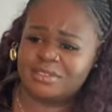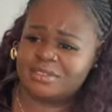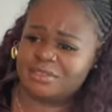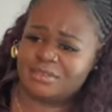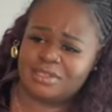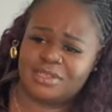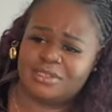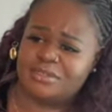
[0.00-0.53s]

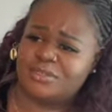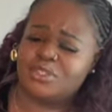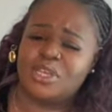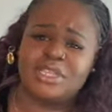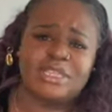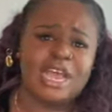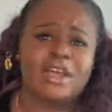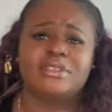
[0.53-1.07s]

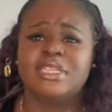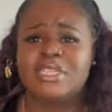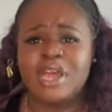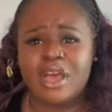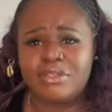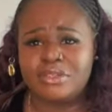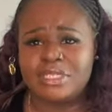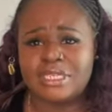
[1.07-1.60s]

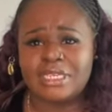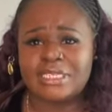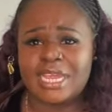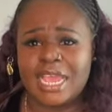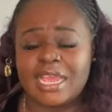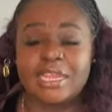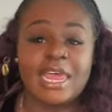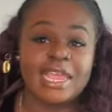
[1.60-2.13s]
$1,000 in a
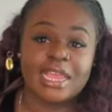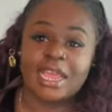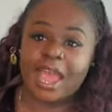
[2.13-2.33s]
day. Like,